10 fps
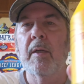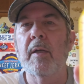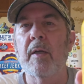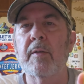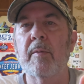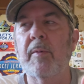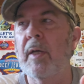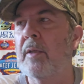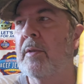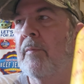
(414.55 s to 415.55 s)
Got some
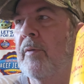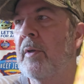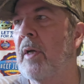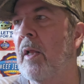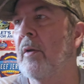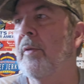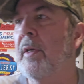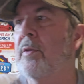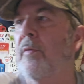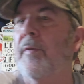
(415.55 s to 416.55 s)
ketchup for $1.
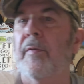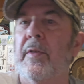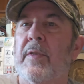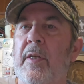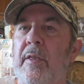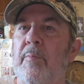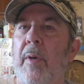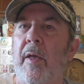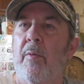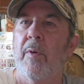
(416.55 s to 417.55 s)
These are 50 cents,
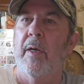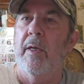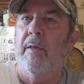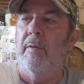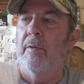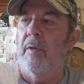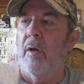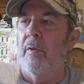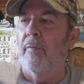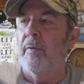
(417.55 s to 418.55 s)
by the way.
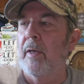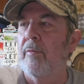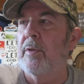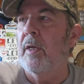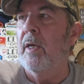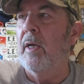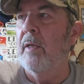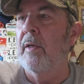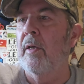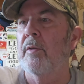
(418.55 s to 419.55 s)
All the flavors they
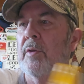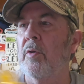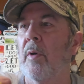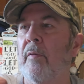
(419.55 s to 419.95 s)
had two